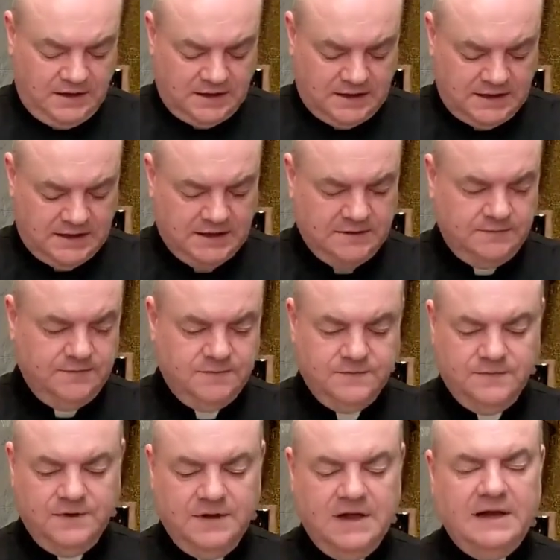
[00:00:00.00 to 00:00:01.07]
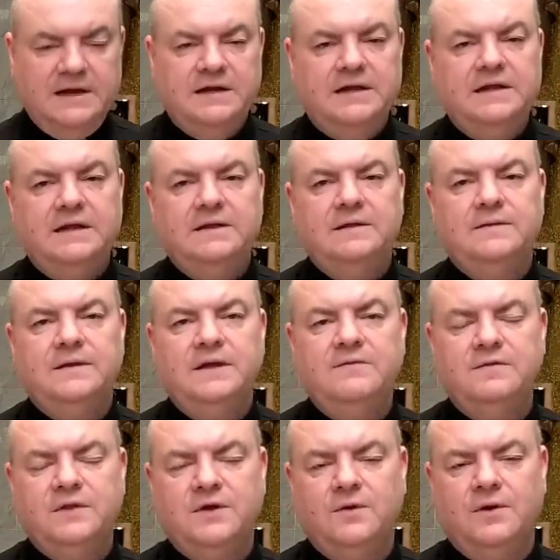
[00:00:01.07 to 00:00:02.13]
Uh, and
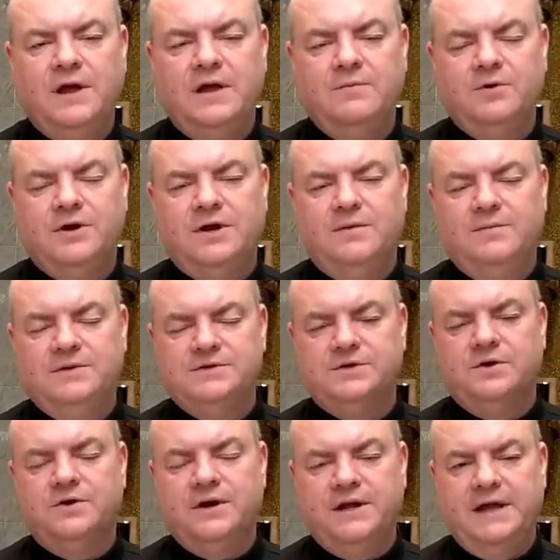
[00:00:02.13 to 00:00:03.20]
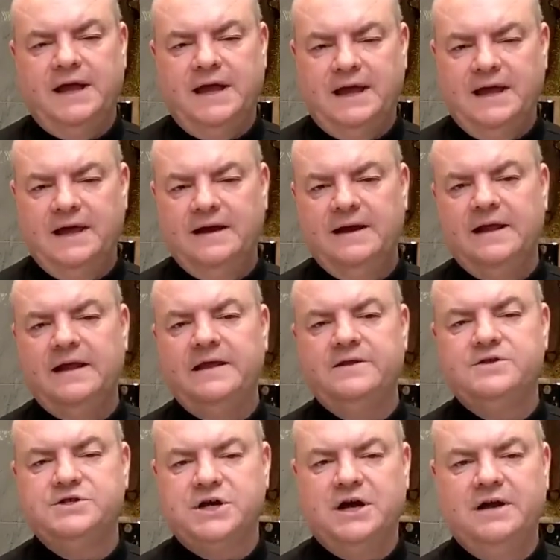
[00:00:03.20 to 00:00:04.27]
even though Abraham has already had
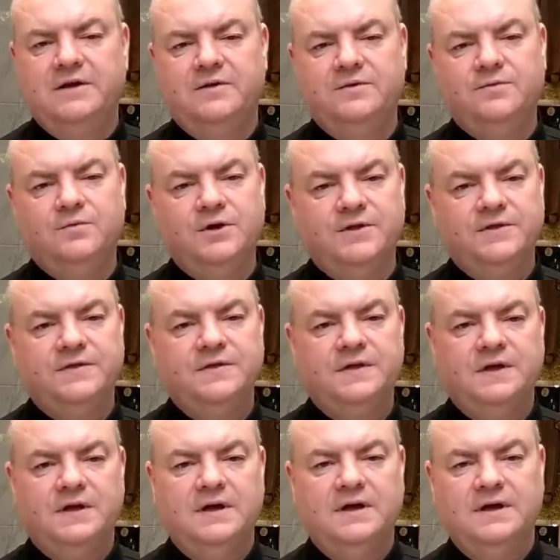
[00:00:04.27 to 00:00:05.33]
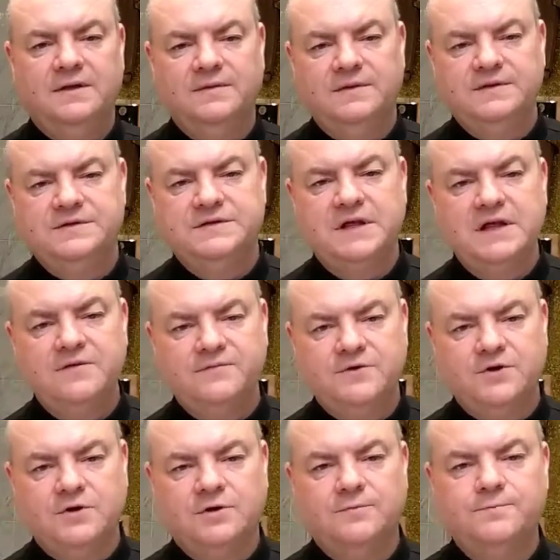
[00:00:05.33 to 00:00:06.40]
a child with uh, the
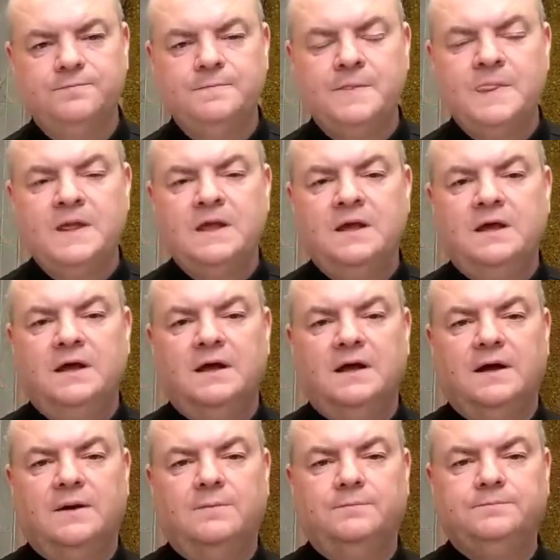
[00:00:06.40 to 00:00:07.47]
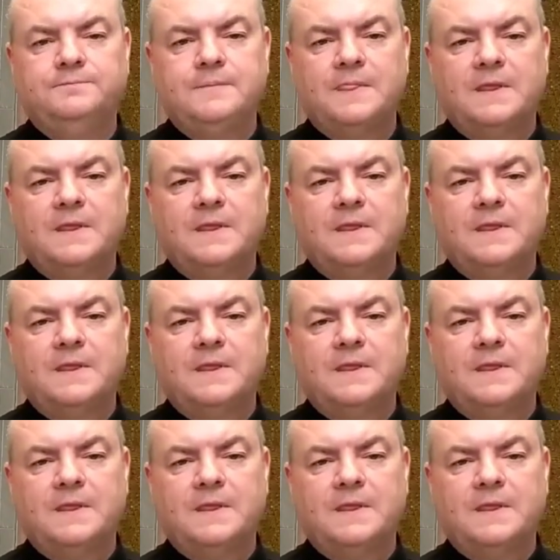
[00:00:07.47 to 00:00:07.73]
slave girl, um,